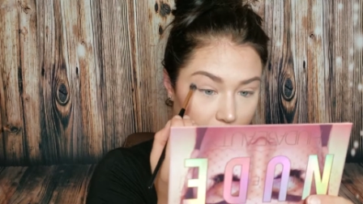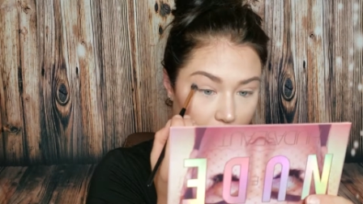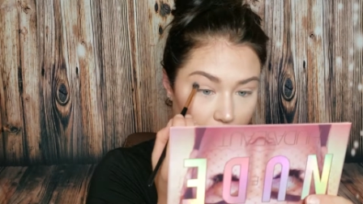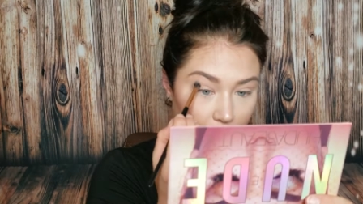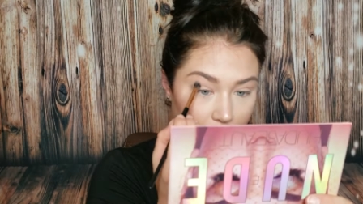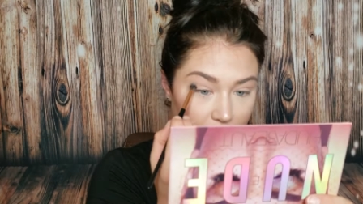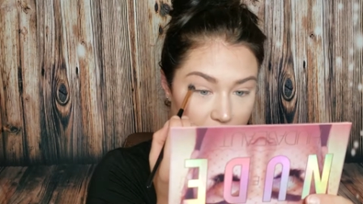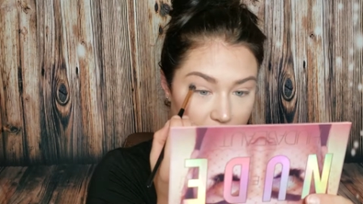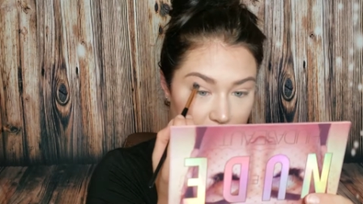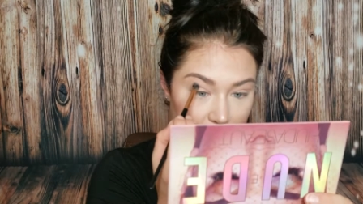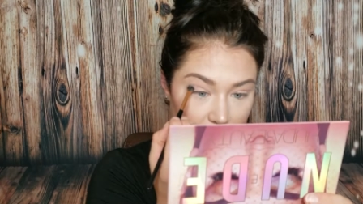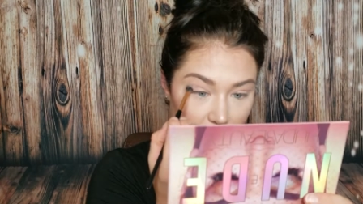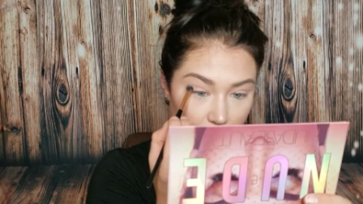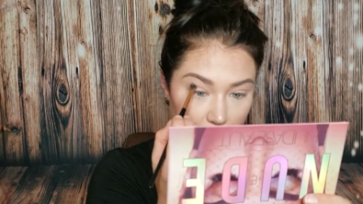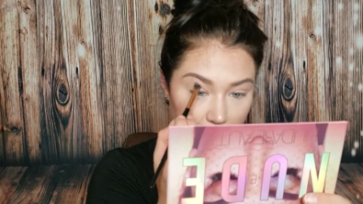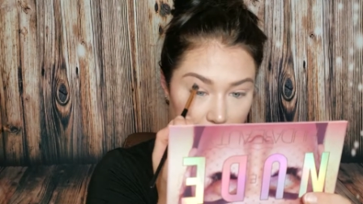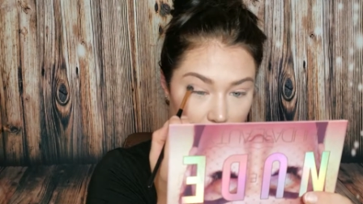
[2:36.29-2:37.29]
I
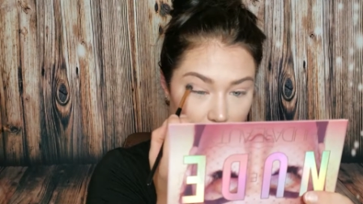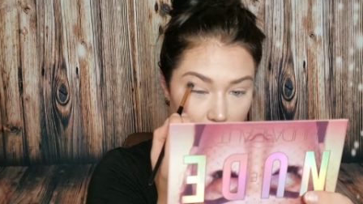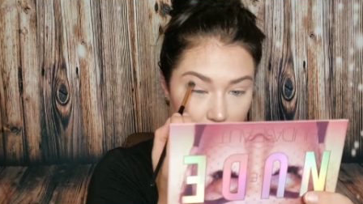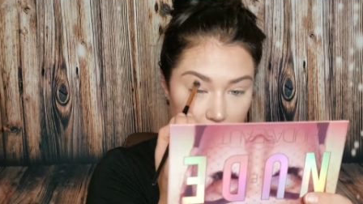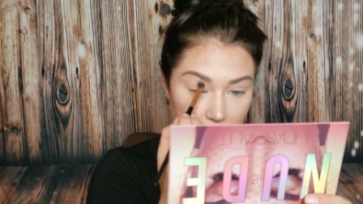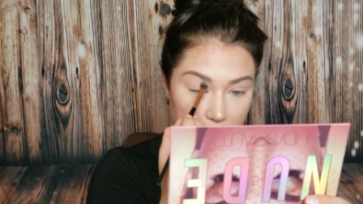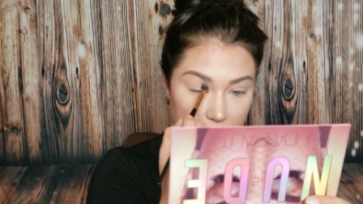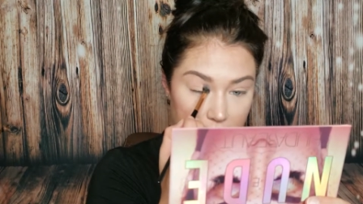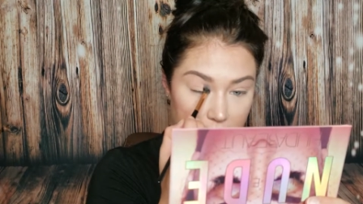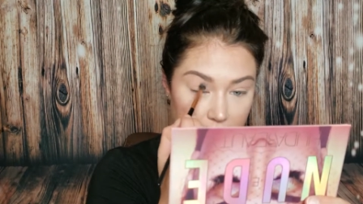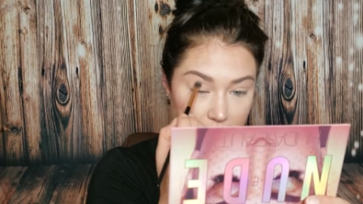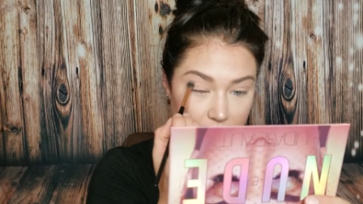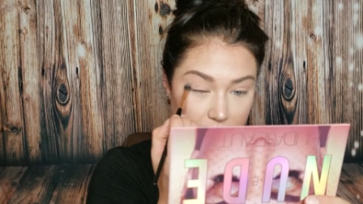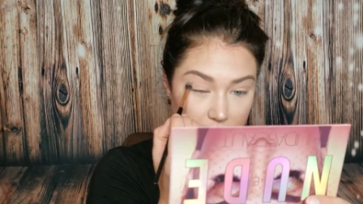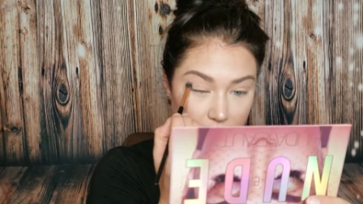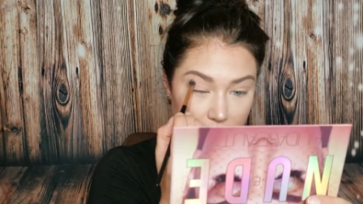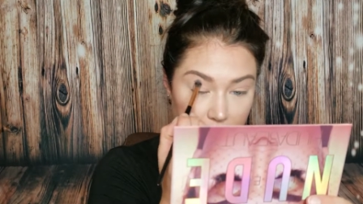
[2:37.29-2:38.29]
never win
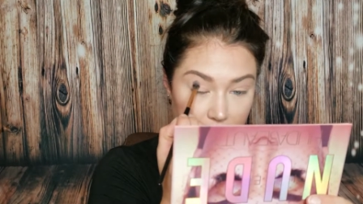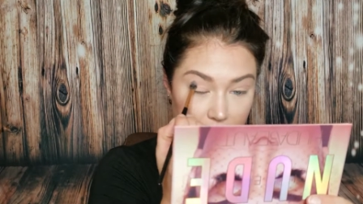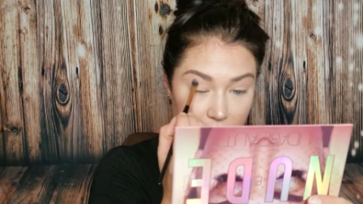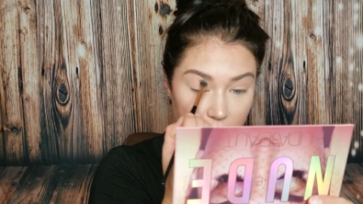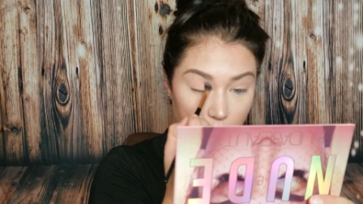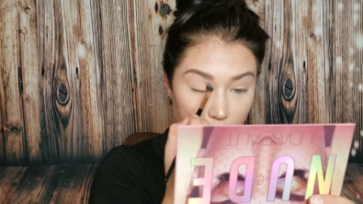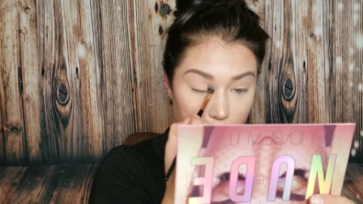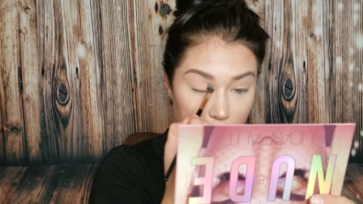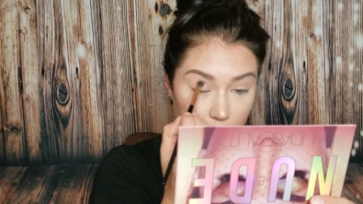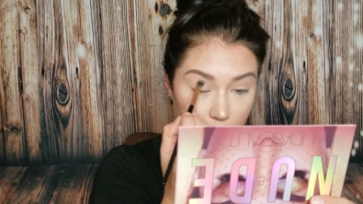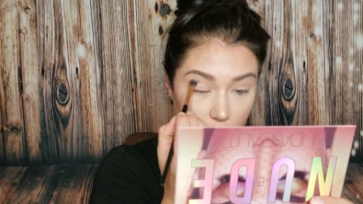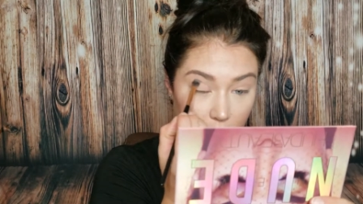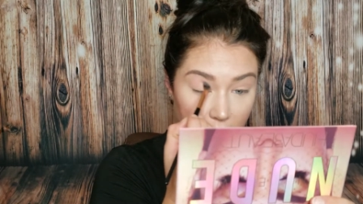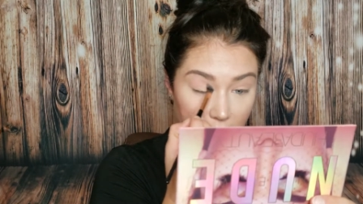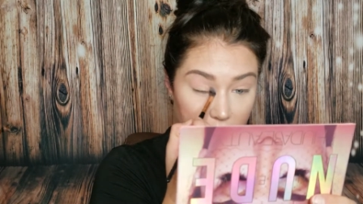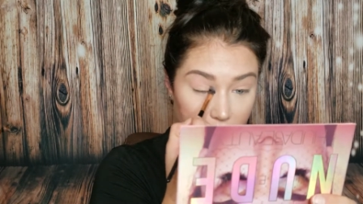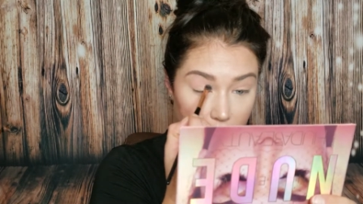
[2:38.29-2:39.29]
contests, I never win
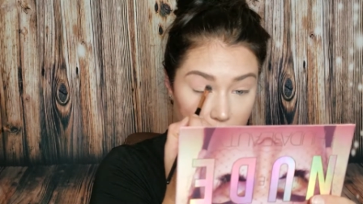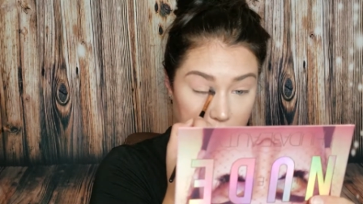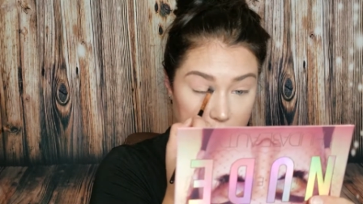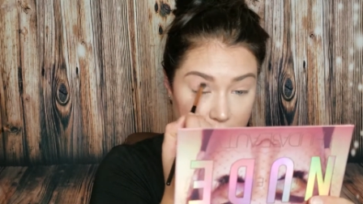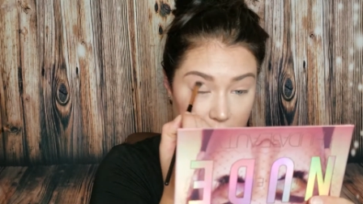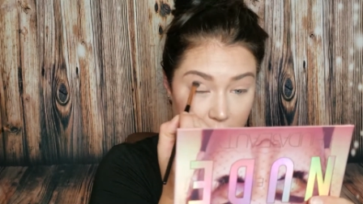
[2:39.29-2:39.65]
raffles.